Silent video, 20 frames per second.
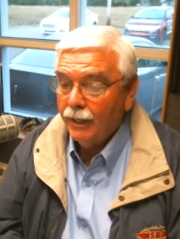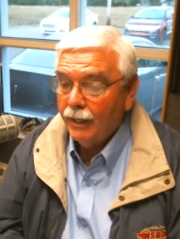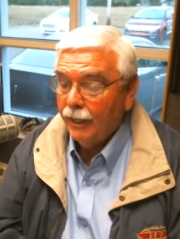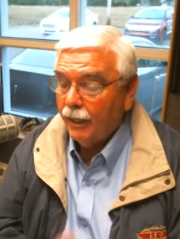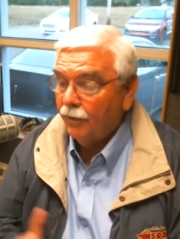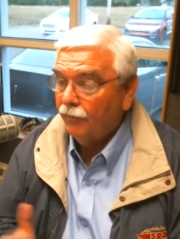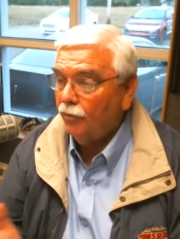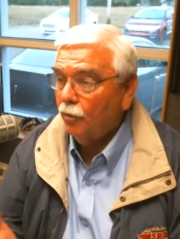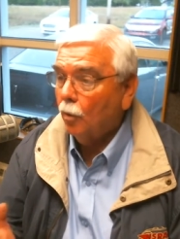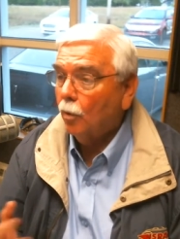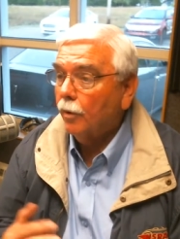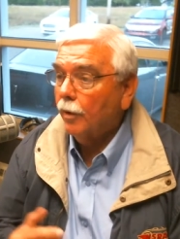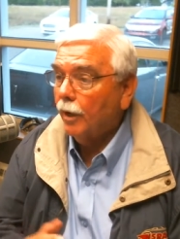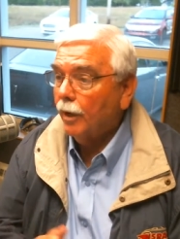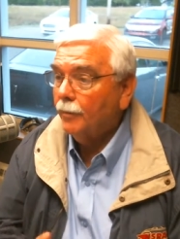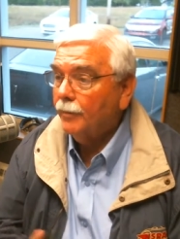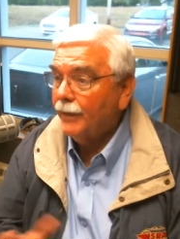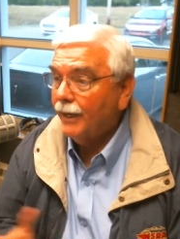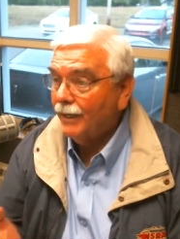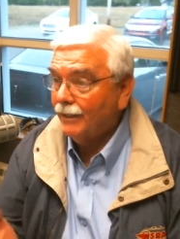Mm-hmm. If you want
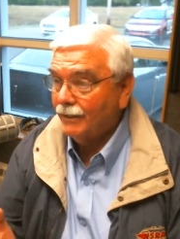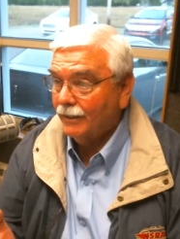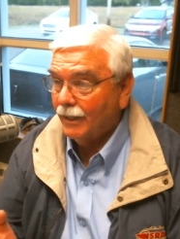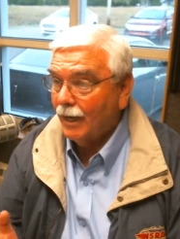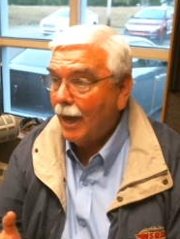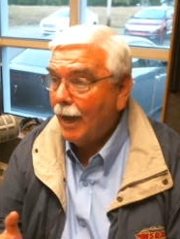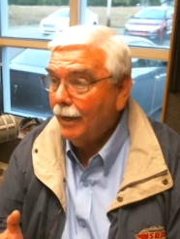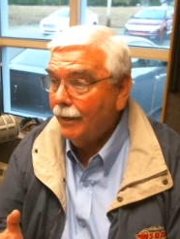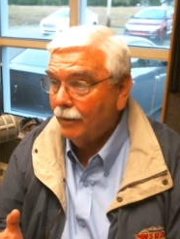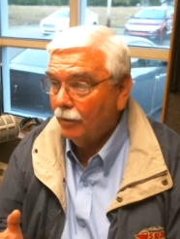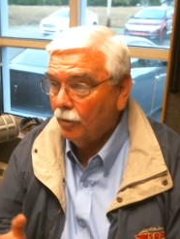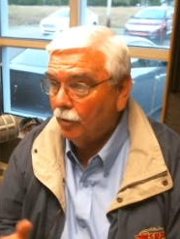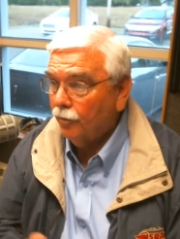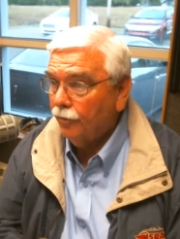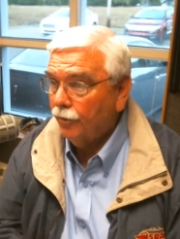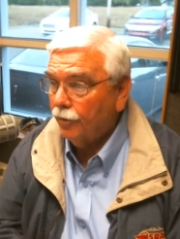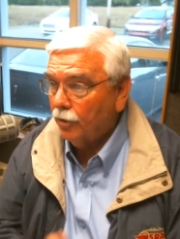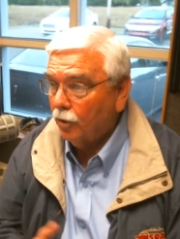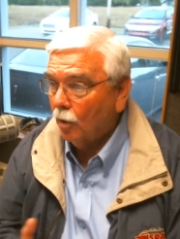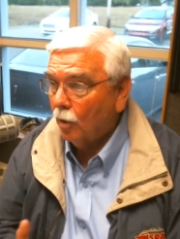to update the lighting on
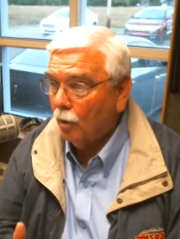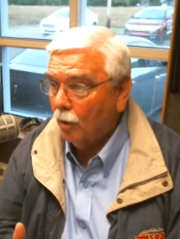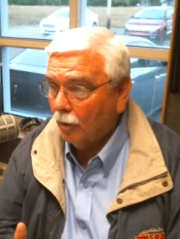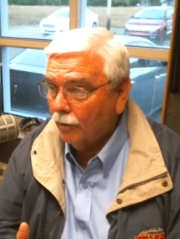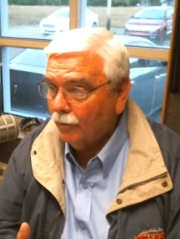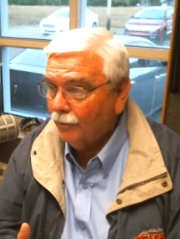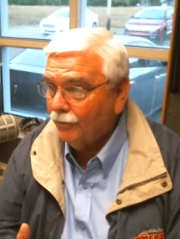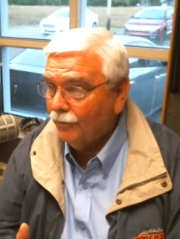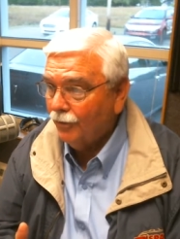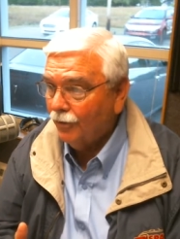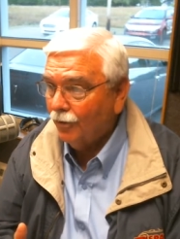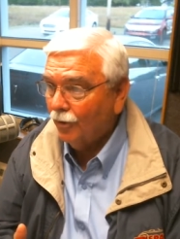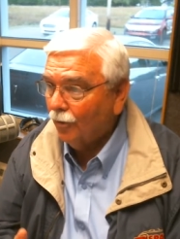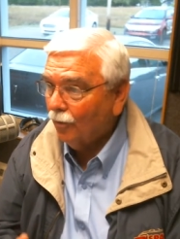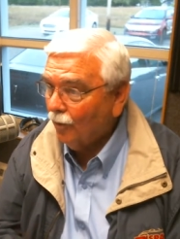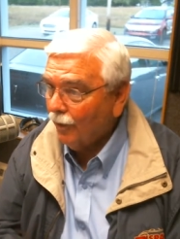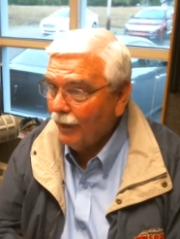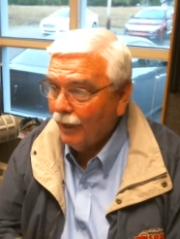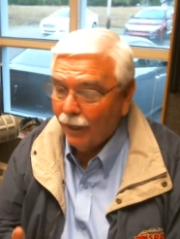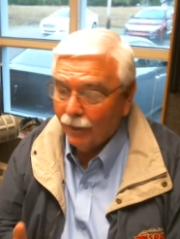your car, you know,
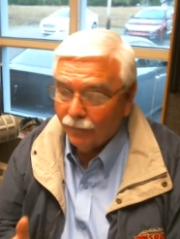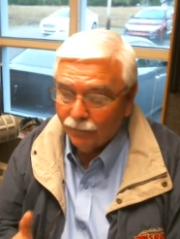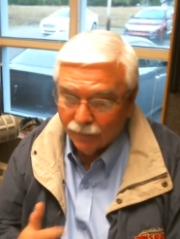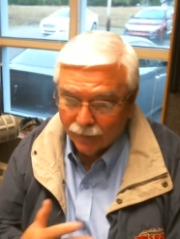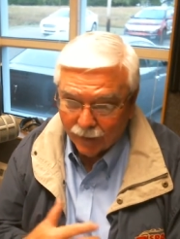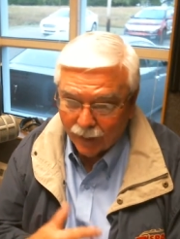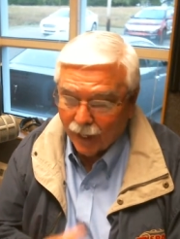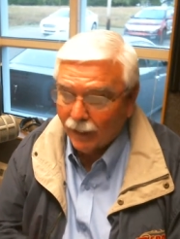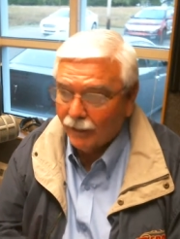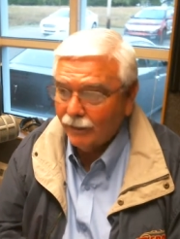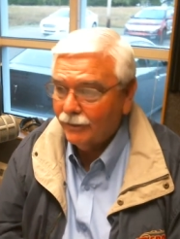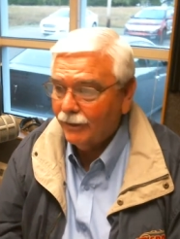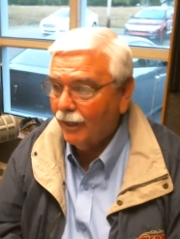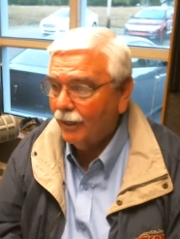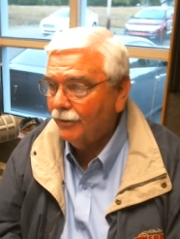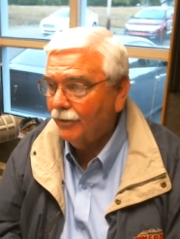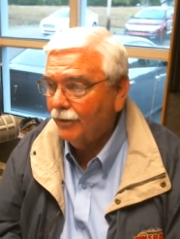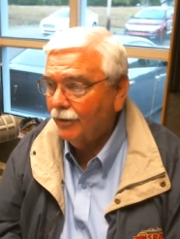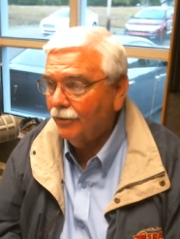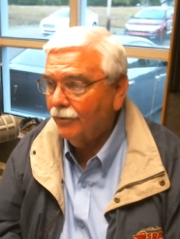we have the guys
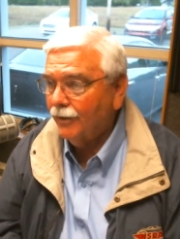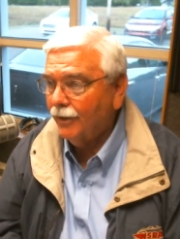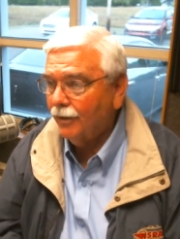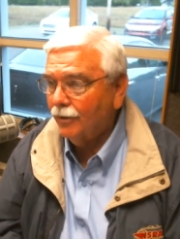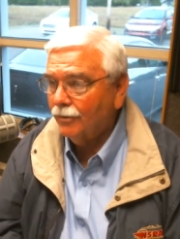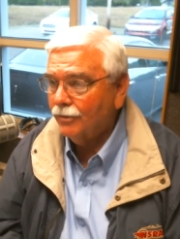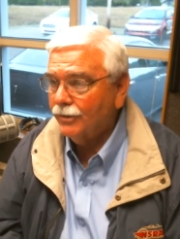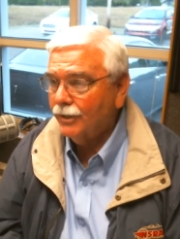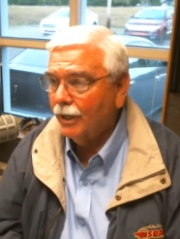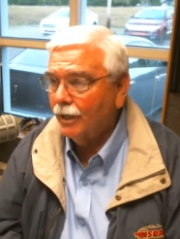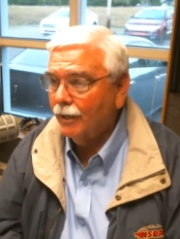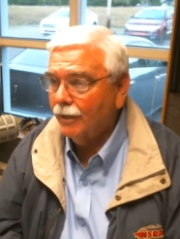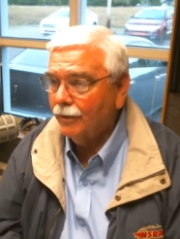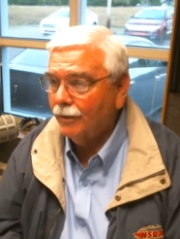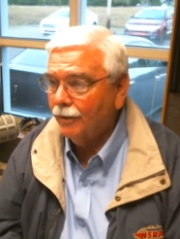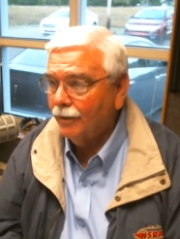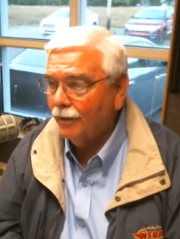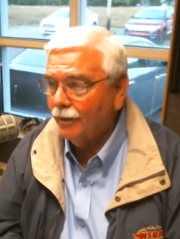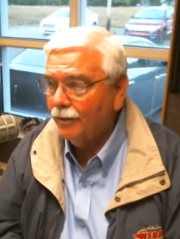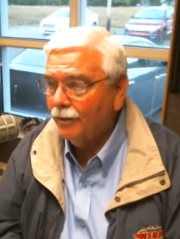out there that are
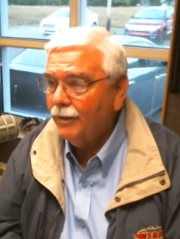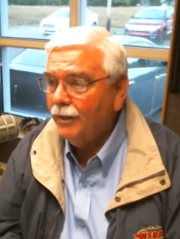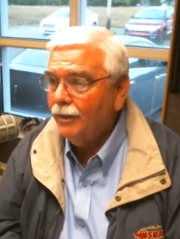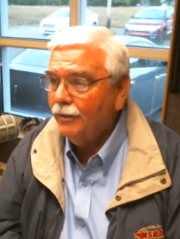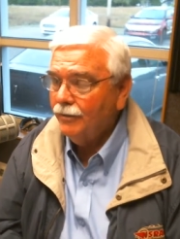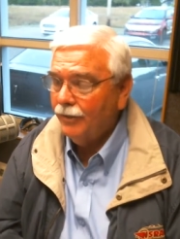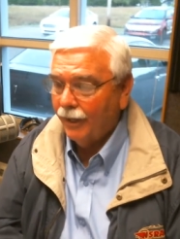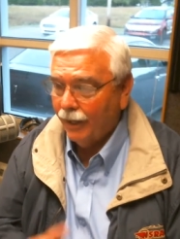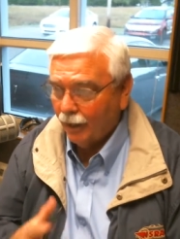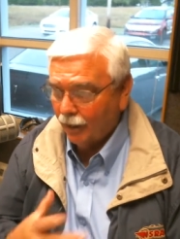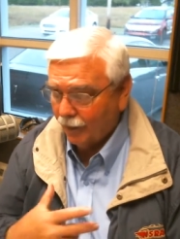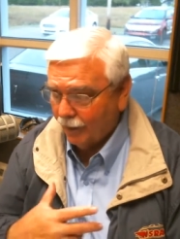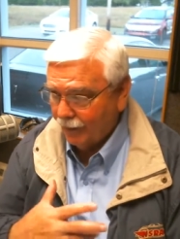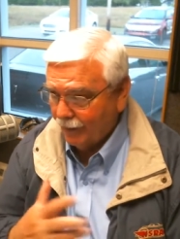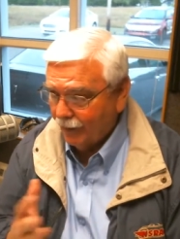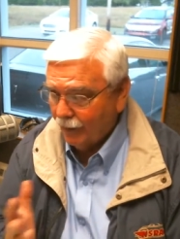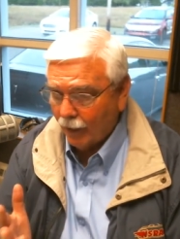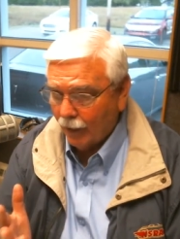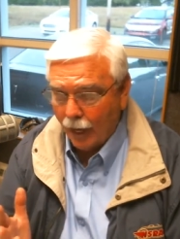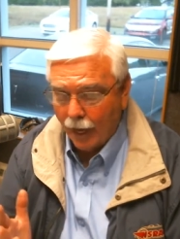selling the
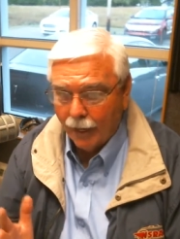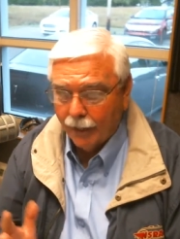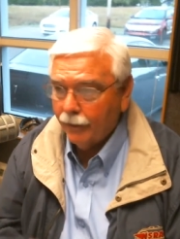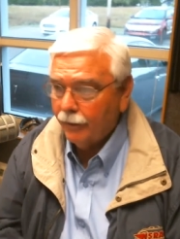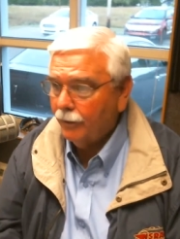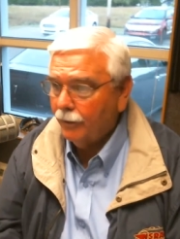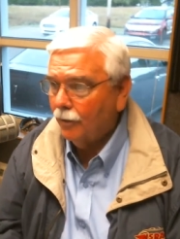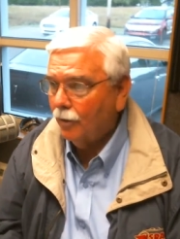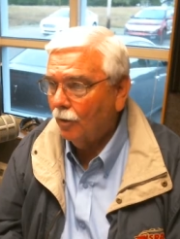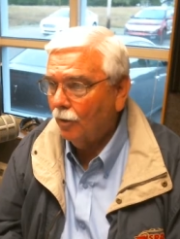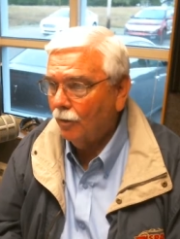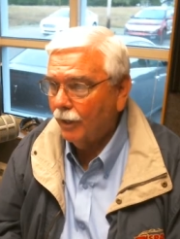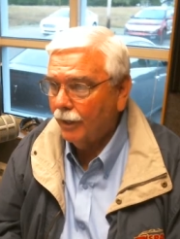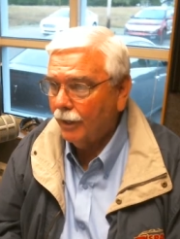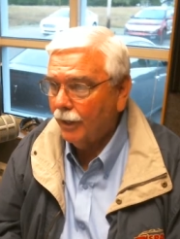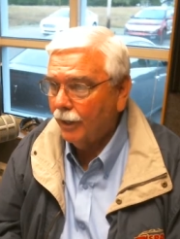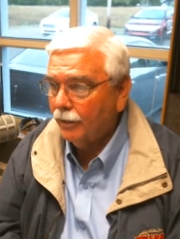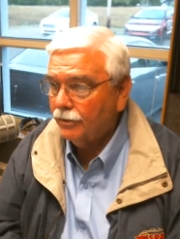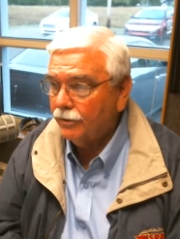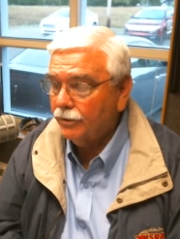LED lighting and all
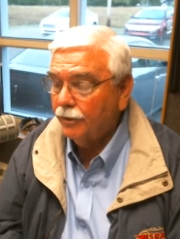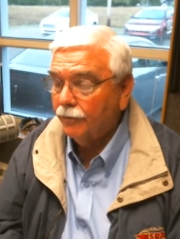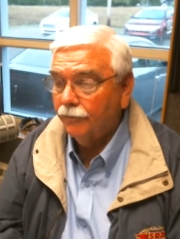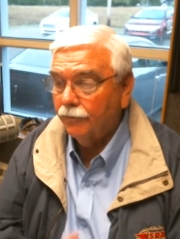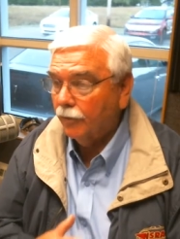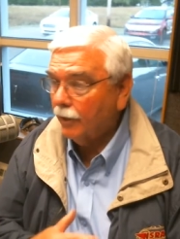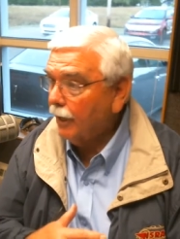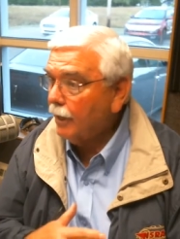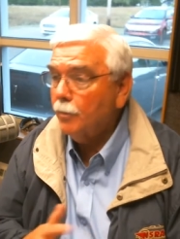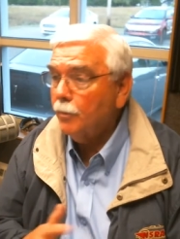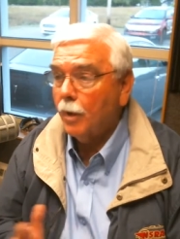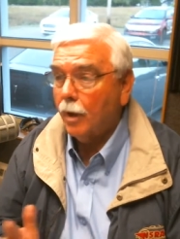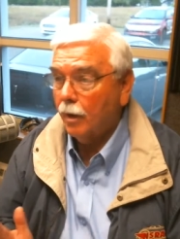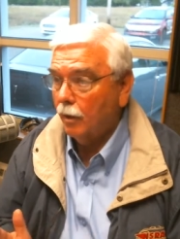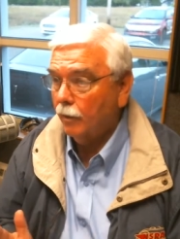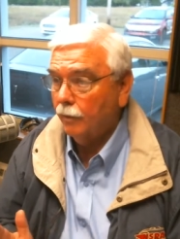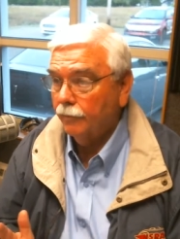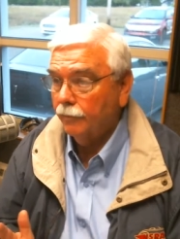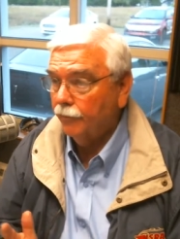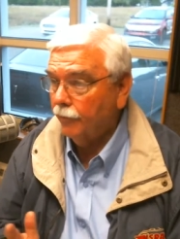that kind of stuff for late
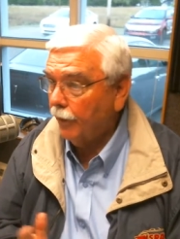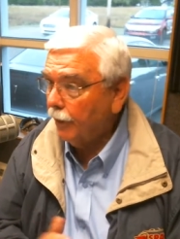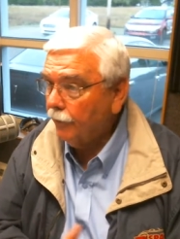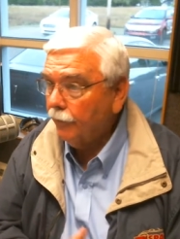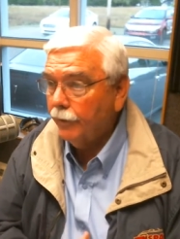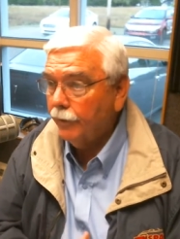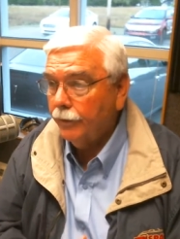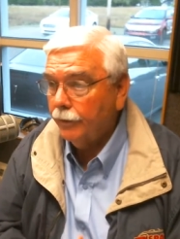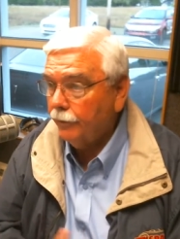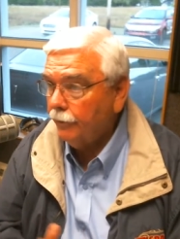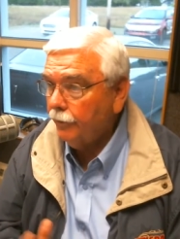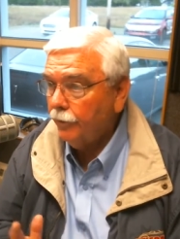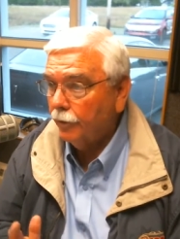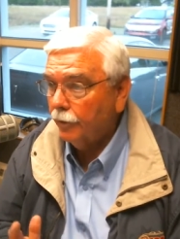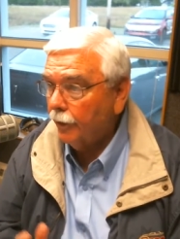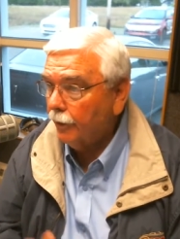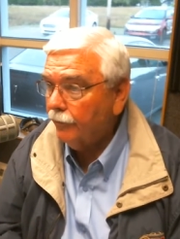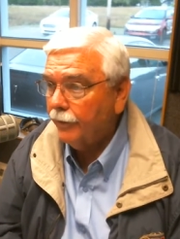model. For every kind of